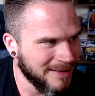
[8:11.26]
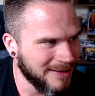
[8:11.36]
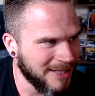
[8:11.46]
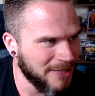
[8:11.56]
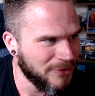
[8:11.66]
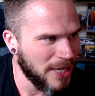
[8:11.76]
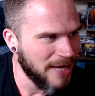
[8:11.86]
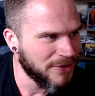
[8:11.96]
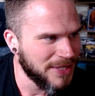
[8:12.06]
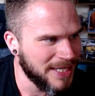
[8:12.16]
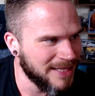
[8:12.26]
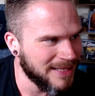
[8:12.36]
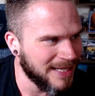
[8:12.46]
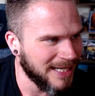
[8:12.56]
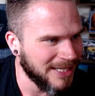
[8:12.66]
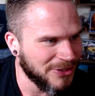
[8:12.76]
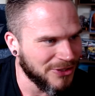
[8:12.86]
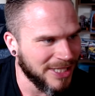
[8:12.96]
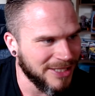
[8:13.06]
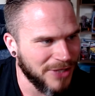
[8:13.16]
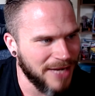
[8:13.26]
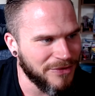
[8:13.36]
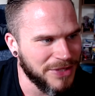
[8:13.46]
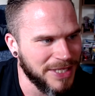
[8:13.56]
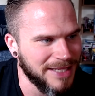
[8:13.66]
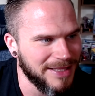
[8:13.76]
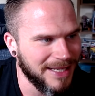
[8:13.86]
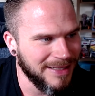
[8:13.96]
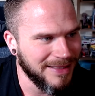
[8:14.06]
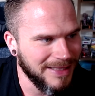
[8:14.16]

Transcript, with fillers: Like, you've got everything in there, ladies and gents. You've got everything in there.